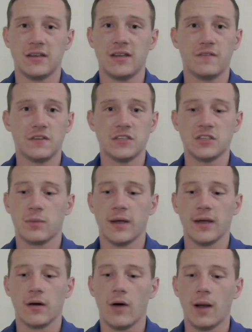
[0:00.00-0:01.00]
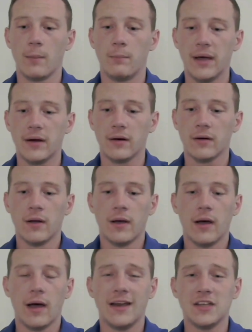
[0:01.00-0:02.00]
the defense is playing a lot better,
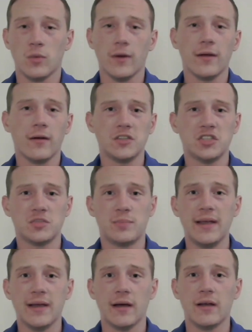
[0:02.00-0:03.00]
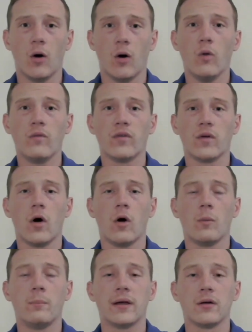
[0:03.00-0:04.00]
and he's working on just being an
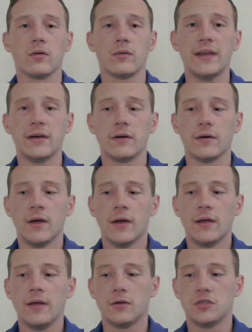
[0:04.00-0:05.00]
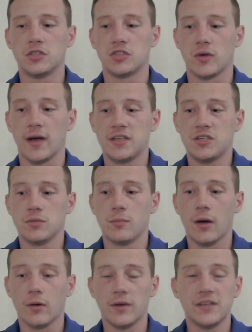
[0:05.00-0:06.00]
overall better leader. You know, just trying to
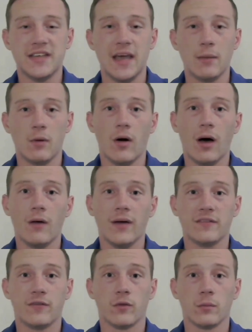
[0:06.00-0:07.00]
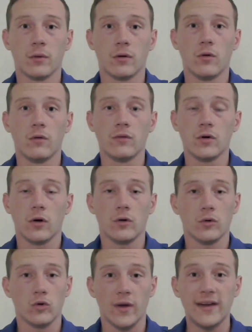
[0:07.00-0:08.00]
model his game a lot like former Louisville
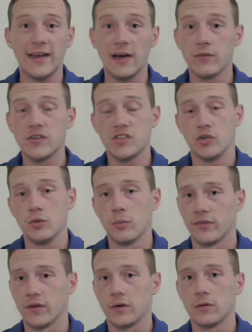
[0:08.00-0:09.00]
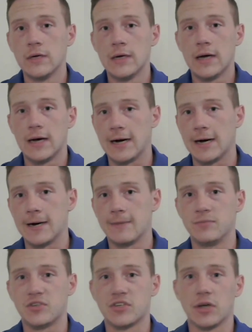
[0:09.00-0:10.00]
Cardinal great Elvis Dumervil.
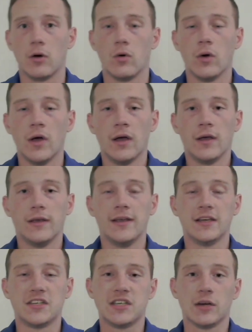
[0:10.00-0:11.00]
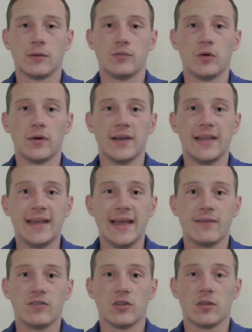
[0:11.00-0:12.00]
Um, so Yasir Abdullah getting
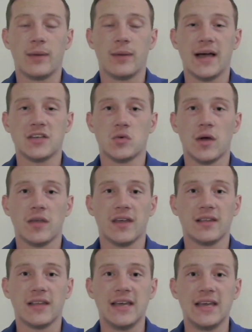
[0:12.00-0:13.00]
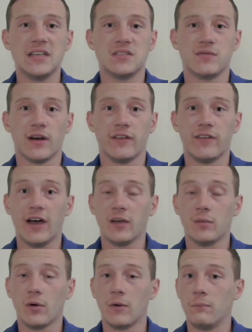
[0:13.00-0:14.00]
after the passer, I think that he's very
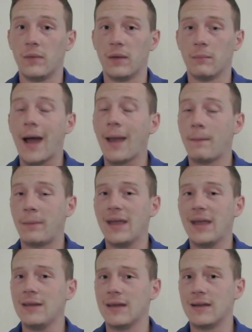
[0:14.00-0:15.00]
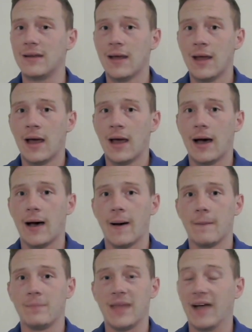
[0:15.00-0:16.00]
valuable. In, in my opinion,
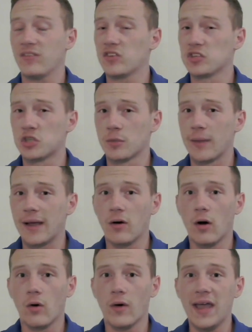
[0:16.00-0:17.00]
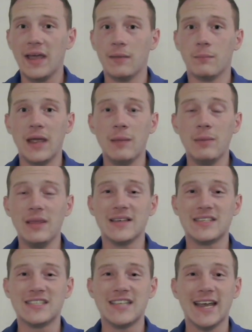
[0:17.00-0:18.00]
um, after Jermayne Lole, maybe
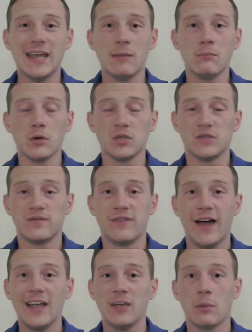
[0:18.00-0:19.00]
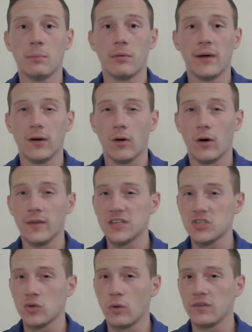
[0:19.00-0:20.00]
the second most valuable player on
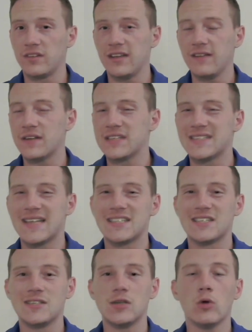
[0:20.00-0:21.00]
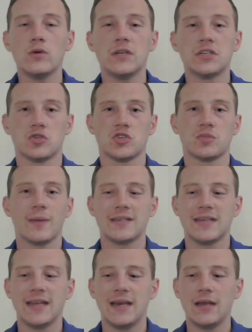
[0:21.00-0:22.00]
this Louisville defense. That's no disrespect
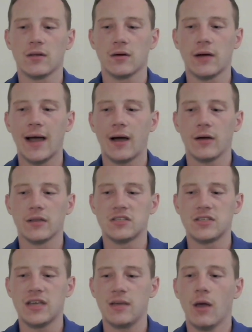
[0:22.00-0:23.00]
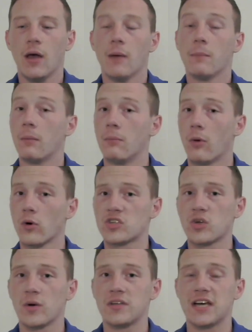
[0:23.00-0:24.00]
to any other guy on this team, but more
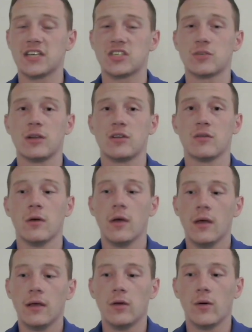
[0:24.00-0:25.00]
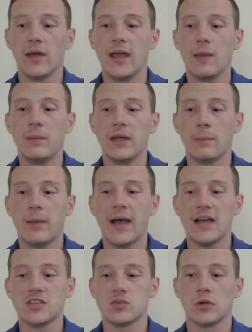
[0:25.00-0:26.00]
so a testament to you know him being a
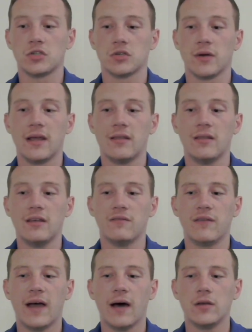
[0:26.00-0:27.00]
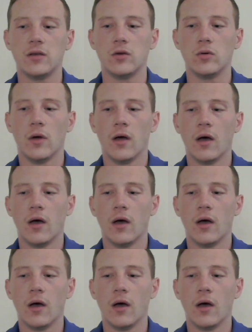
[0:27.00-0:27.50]
pass rusher and the value